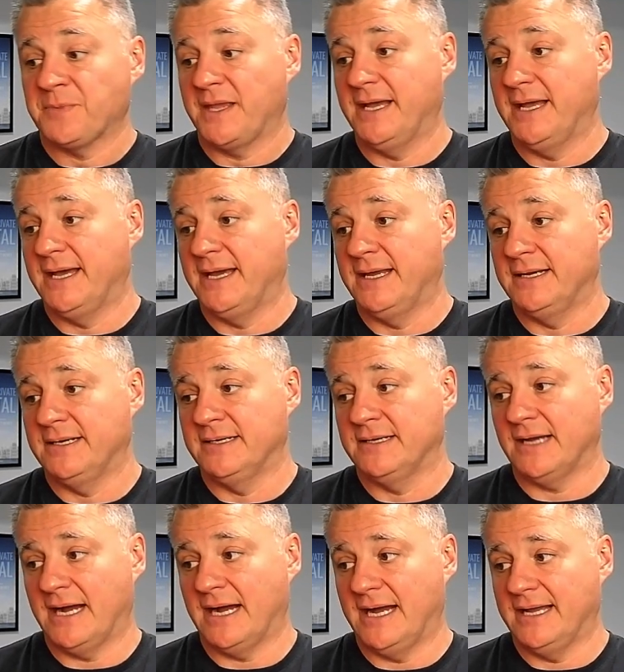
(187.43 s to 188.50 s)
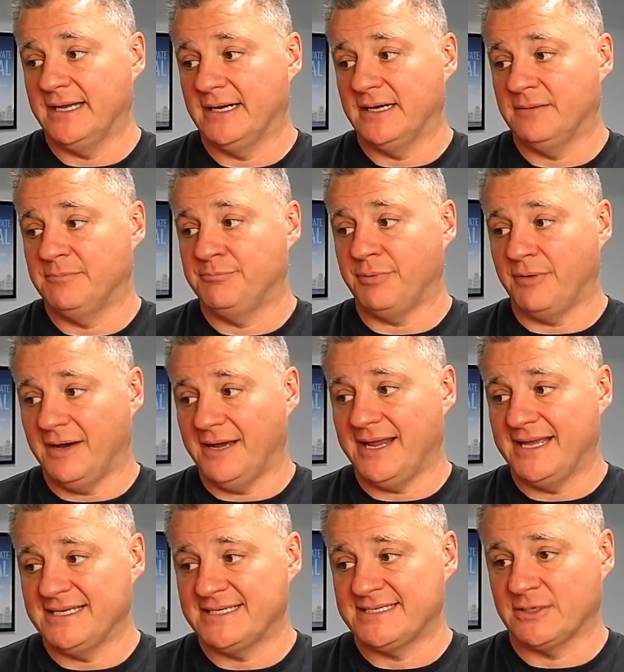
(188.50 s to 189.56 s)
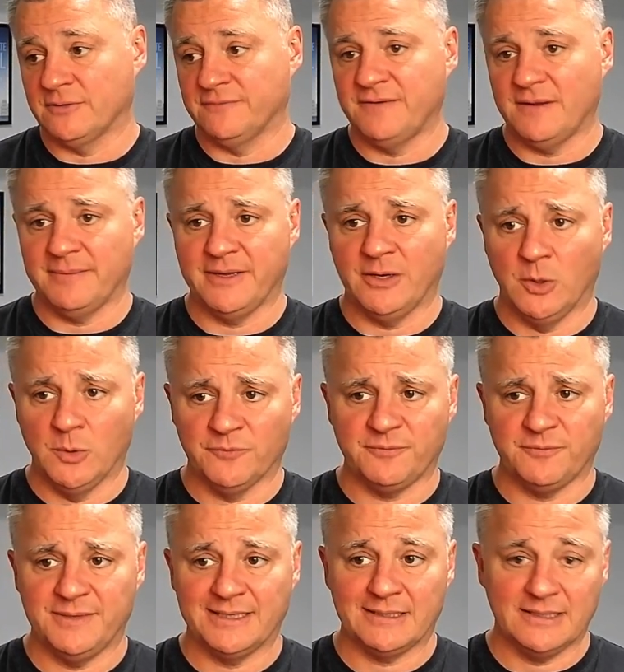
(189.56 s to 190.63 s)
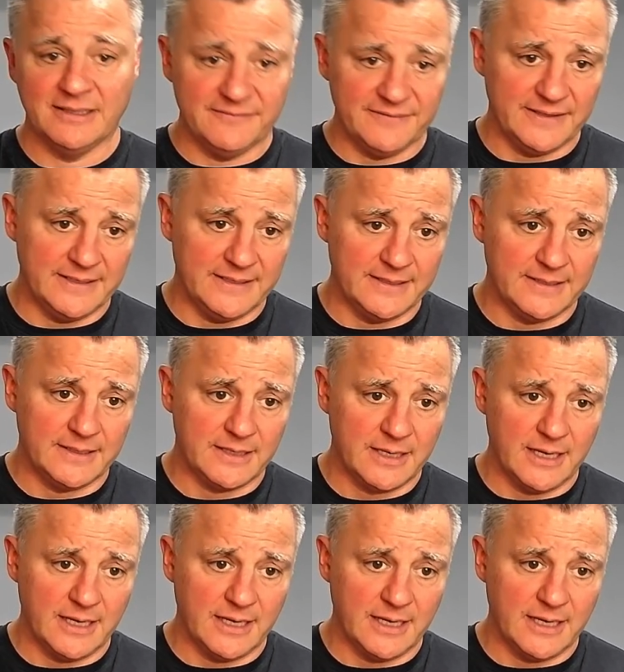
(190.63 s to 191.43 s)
And I bought a single family home for me to live in